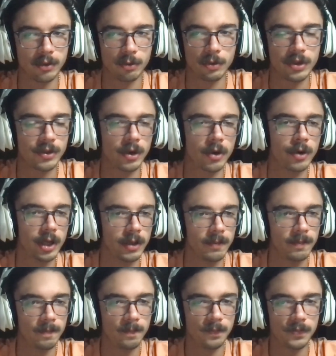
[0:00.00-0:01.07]
like
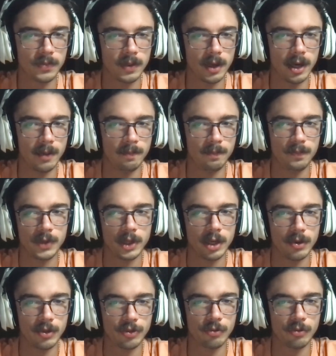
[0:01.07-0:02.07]
330, you know,